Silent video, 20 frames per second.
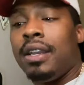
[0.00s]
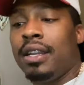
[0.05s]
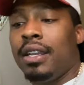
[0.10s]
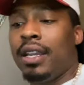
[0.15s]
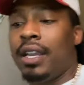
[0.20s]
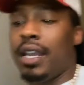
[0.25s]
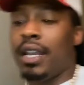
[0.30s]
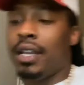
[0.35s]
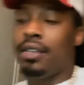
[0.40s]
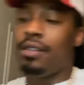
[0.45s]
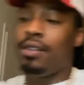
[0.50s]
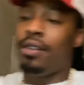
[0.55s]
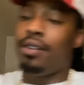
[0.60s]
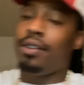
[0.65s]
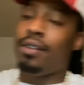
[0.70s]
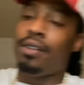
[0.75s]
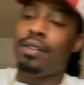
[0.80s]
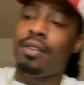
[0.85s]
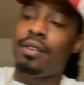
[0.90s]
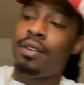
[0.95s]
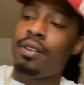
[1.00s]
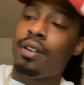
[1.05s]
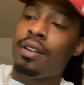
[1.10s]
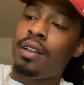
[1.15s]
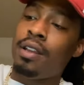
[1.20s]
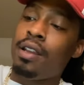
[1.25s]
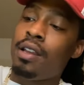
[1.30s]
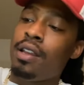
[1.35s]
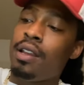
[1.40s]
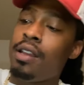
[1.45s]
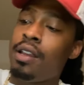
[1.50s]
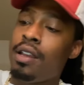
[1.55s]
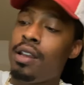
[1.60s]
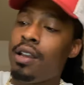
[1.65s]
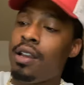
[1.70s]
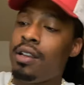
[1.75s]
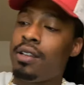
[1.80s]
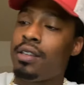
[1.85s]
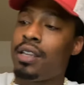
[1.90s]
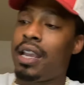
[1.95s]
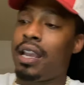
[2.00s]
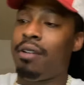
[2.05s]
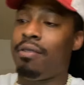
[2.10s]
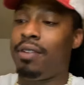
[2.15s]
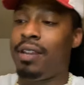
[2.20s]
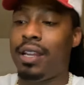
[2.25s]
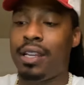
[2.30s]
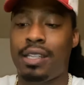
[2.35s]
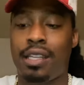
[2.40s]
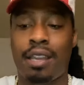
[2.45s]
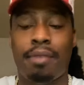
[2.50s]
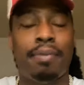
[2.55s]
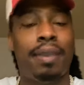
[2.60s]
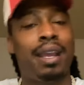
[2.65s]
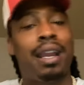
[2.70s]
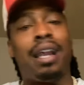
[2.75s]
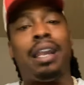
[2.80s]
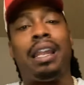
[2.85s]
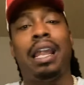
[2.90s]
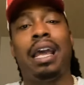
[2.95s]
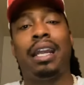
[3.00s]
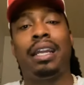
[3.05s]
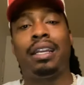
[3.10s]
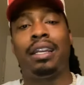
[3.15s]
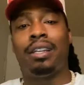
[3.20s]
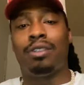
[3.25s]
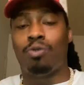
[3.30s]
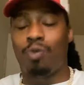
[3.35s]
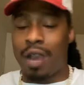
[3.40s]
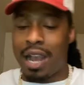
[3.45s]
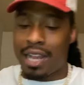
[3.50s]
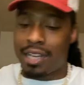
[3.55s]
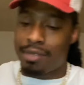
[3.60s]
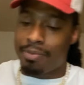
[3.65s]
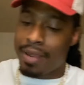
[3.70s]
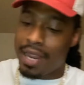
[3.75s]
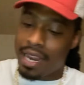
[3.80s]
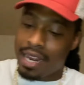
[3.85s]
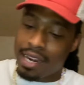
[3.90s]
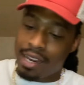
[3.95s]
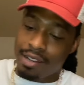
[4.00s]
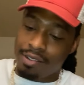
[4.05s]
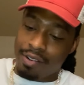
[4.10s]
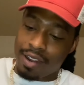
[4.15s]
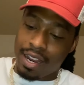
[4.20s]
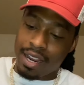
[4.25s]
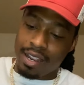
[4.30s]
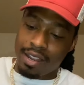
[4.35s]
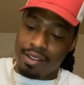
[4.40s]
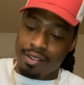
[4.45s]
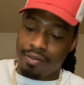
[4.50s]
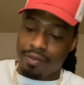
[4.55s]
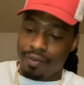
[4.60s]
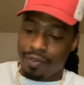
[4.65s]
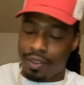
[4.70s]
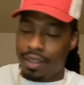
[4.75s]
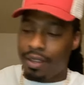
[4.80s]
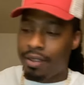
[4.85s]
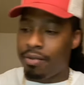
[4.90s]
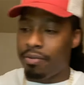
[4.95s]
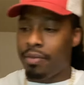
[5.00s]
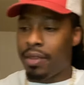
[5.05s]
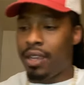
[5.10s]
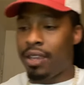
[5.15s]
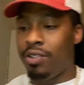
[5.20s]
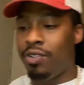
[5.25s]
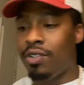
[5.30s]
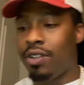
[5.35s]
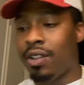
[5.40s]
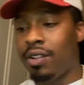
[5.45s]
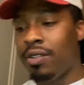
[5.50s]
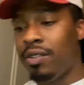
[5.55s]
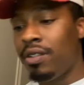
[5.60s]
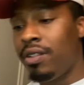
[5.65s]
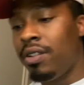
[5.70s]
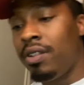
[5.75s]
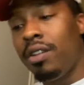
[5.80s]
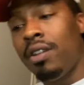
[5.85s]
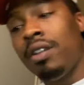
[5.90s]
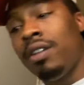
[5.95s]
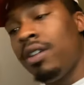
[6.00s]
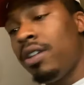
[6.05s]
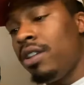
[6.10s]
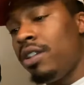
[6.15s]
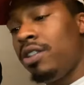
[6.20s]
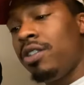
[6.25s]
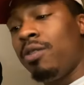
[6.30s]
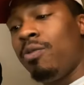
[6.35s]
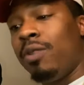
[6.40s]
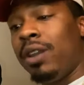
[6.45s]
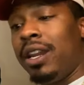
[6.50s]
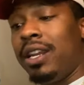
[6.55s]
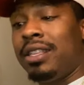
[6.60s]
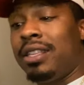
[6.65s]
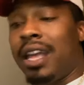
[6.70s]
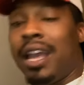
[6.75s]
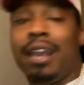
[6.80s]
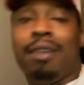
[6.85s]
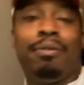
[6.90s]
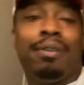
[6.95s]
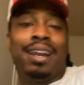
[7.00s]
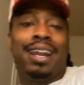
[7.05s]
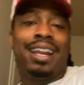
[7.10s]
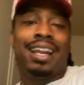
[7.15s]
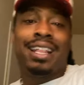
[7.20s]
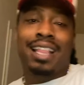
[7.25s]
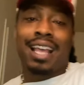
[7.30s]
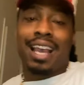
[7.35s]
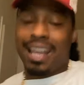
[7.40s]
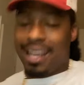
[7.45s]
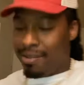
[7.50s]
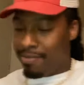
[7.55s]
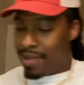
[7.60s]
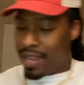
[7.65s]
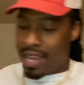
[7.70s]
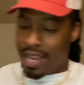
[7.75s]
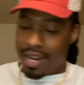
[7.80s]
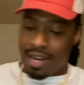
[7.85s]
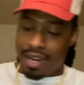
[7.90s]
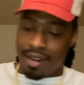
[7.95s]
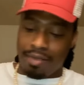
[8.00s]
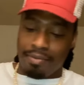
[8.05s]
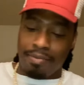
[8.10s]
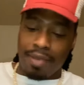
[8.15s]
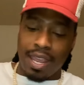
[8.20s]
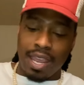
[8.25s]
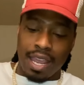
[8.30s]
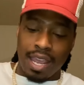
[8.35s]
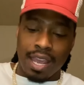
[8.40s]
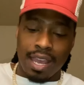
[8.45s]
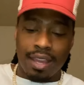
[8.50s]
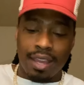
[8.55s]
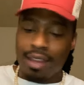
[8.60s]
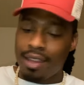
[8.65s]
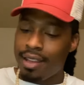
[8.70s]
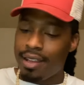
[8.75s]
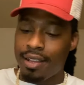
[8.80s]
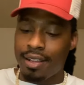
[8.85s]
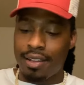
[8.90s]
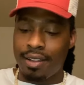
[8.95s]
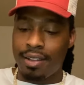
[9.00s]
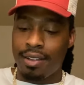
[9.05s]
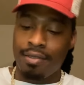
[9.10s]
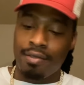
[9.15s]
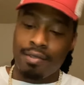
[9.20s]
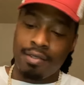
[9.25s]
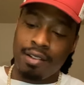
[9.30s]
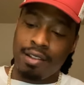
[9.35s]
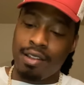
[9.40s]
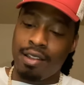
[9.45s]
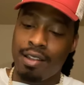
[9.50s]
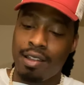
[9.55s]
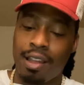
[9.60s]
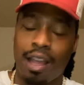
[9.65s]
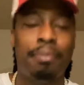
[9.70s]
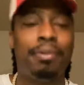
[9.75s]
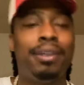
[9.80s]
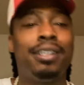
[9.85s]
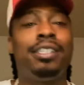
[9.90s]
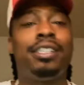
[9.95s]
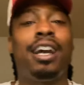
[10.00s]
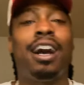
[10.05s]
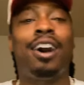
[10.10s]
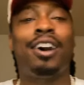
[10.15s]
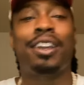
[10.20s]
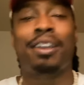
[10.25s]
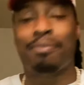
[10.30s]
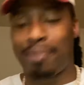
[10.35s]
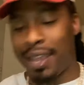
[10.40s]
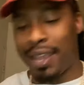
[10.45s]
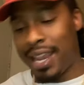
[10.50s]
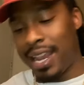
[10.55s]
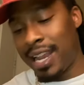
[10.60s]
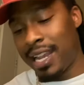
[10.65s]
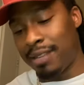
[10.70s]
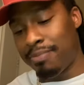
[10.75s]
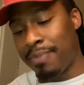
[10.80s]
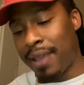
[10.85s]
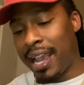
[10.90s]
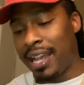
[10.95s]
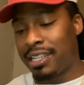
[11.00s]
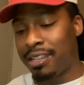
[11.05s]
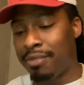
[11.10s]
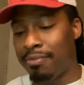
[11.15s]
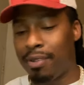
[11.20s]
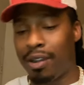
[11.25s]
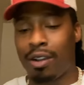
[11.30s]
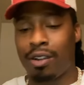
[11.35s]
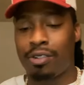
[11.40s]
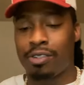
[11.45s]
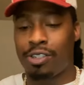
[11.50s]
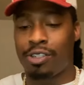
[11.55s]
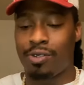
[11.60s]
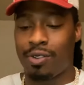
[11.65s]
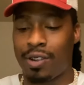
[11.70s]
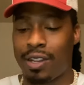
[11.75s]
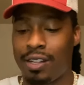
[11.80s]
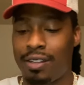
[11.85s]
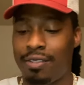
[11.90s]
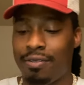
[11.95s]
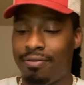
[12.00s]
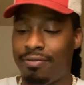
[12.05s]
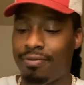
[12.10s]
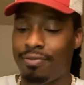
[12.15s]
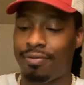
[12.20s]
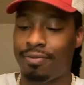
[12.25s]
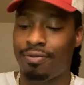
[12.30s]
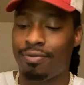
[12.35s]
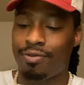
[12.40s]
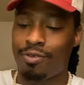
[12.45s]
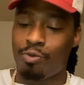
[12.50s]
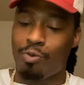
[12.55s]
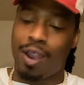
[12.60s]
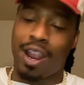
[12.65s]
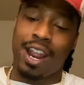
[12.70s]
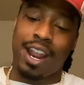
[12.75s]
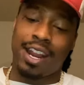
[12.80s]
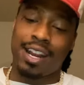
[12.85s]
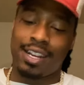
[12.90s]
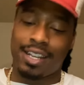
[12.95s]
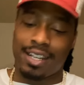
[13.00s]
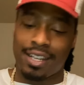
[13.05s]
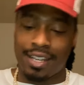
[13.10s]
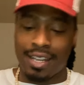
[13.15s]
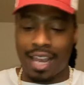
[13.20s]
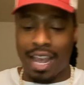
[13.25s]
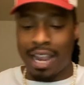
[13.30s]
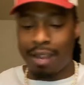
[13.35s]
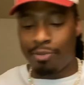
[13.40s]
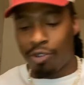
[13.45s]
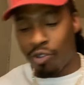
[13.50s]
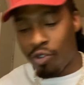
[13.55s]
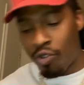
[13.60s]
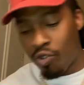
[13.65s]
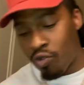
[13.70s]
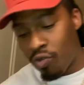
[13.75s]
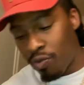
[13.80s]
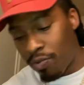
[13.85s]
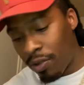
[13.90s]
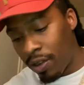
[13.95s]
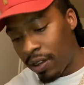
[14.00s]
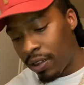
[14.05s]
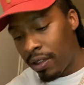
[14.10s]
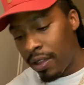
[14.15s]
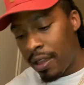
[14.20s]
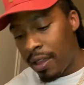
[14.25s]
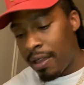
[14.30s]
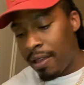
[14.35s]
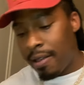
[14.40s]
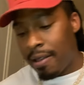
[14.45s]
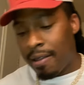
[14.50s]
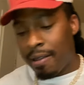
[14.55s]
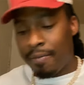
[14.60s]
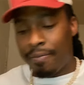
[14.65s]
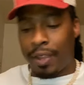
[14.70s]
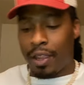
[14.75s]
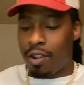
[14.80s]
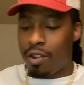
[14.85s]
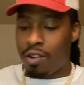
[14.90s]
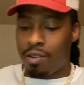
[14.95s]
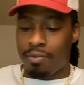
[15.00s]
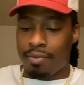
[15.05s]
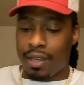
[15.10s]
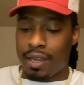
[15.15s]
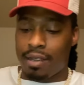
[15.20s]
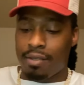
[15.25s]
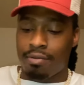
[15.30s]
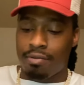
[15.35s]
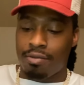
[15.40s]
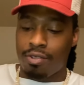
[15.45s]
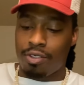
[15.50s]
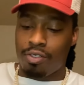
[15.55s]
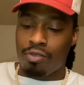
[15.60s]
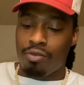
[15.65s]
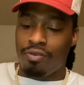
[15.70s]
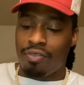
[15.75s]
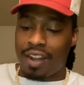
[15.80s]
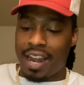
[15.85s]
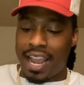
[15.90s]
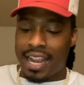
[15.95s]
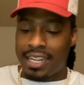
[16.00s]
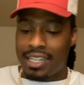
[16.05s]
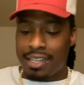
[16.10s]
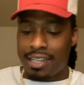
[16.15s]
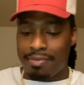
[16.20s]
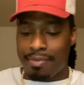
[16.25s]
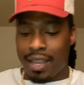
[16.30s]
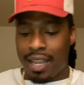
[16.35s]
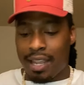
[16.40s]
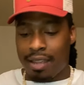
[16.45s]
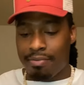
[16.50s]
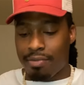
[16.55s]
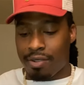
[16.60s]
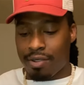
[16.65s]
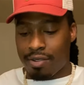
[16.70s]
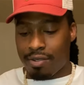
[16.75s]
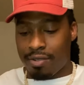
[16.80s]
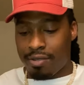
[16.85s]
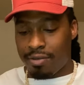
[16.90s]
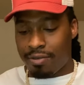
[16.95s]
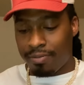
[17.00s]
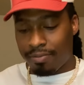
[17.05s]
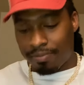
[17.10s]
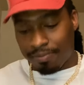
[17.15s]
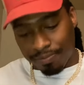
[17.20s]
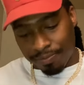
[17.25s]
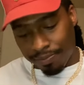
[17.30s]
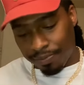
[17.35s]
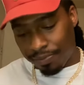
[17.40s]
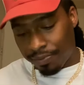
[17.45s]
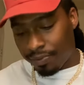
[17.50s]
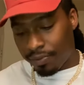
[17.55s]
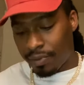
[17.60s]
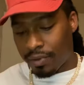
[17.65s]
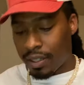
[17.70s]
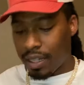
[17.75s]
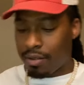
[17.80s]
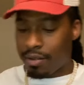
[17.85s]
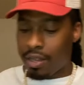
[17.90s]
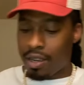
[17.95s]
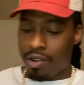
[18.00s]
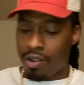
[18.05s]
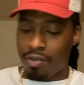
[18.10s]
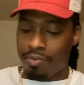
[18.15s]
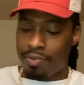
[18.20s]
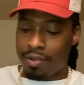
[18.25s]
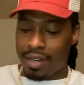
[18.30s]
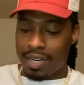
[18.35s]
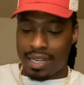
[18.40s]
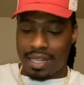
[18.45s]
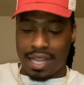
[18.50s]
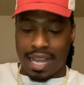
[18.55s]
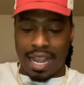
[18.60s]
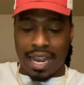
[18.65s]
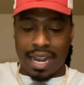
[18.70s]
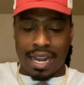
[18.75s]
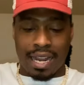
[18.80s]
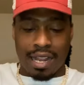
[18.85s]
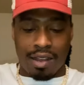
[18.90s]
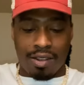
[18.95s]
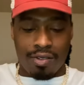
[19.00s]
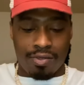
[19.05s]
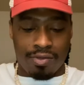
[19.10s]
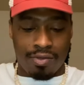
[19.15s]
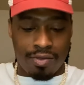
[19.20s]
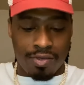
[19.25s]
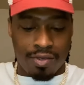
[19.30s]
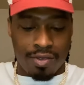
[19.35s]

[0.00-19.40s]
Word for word: Yes, sir. So yeah, with this here, man, I like this watch, man. This right here, man, you can you can wear this thing anything, man. And me, I'm a jogging pants, basketball short wearing type dude, bro. I don't be too flashy, man, but uh, I'm gonna put this thing on